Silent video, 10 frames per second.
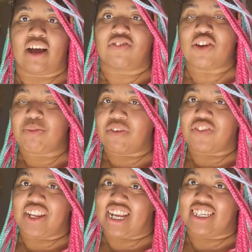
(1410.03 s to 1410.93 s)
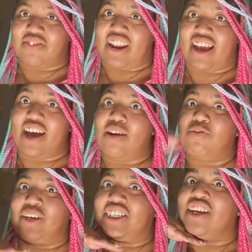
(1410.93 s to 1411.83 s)
off coupon for the next time that I
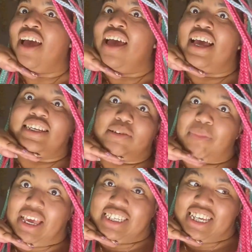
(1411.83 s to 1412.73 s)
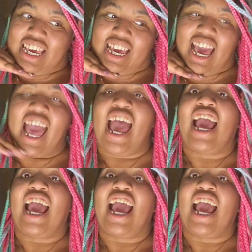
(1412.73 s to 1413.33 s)
come, which is amazing.